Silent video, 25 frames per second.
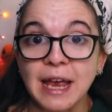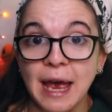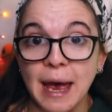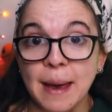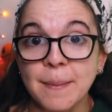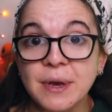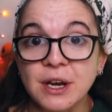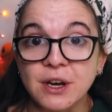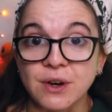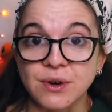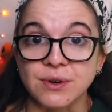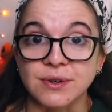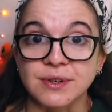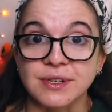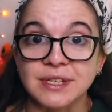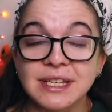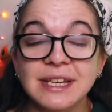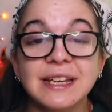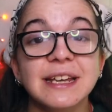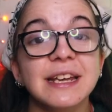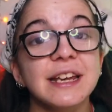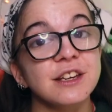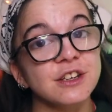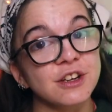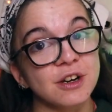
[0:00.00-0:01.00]
chemicals
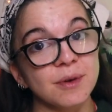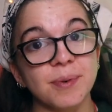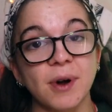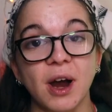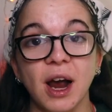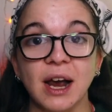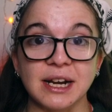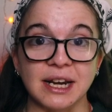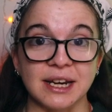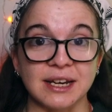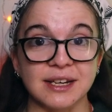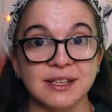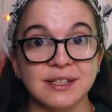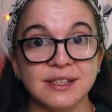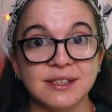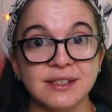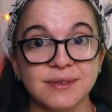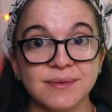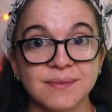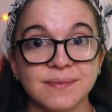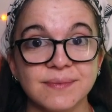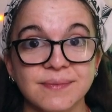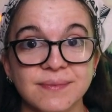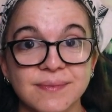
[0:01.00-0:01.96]
in your products.